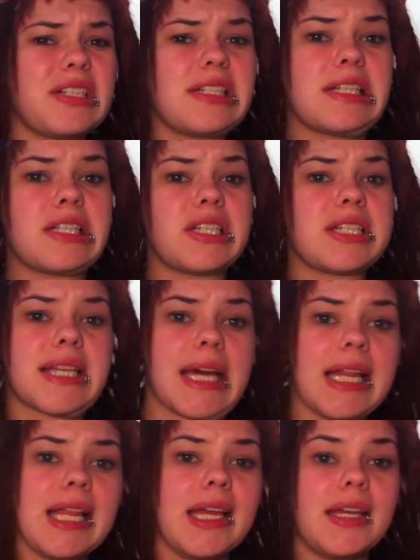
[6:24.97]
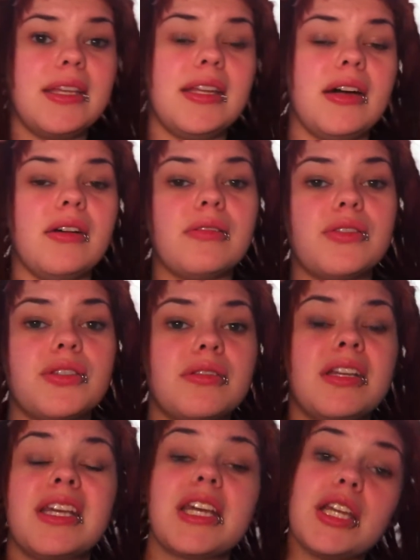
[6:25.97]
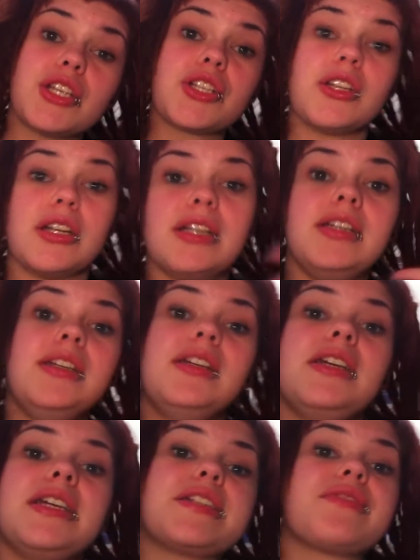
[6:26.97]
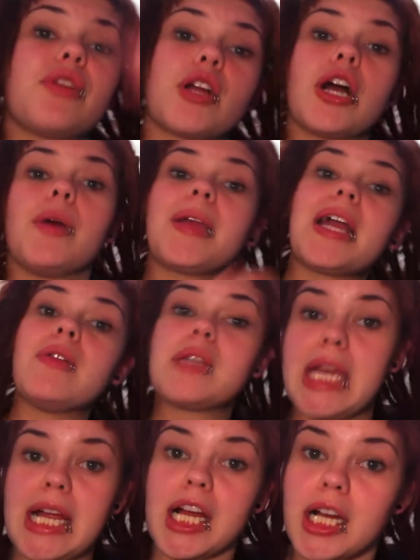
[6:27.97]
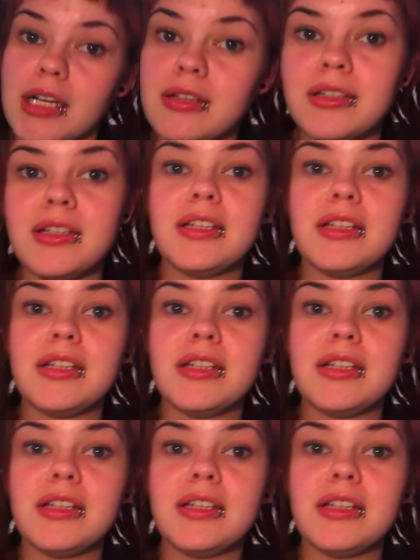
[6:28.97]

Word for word: It's just kind of like, you know, conditioner is for combing out hair,